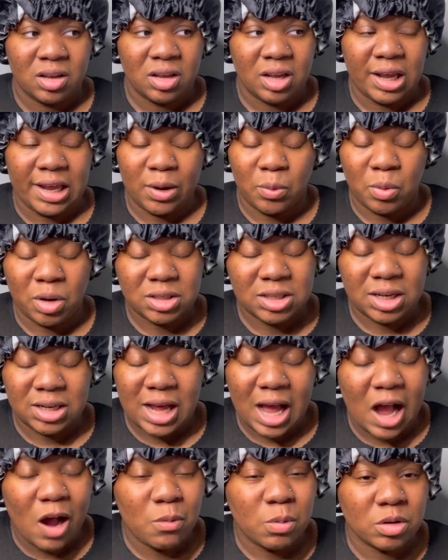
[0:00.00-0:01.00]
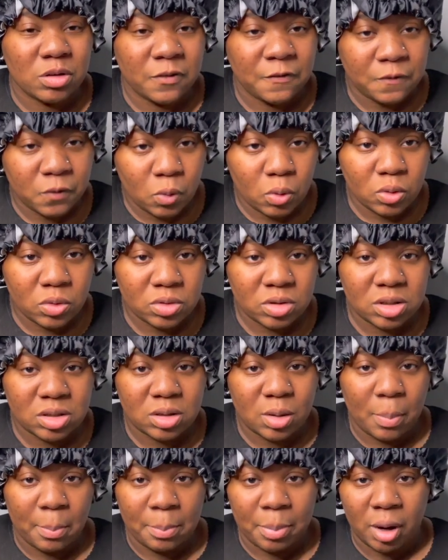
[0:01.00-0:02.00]
it wasn't that I was forced,
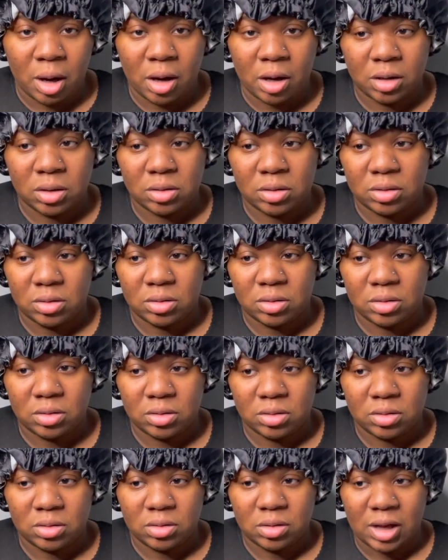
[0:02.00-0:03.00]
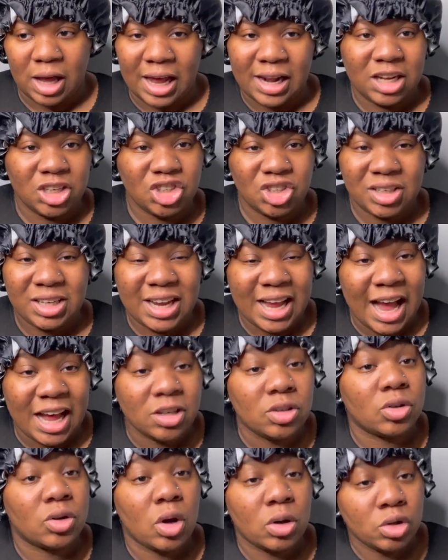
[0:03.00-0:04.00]
but I literally
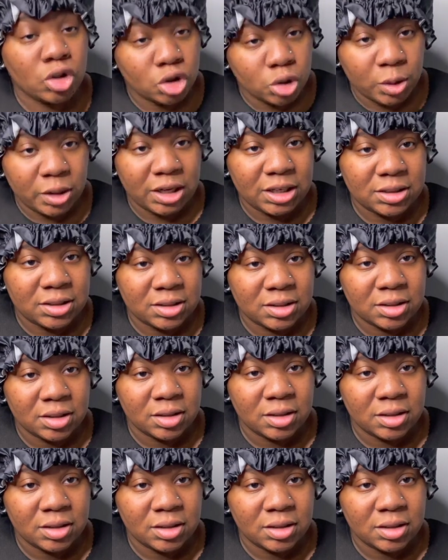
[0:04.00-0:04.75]
had no choice.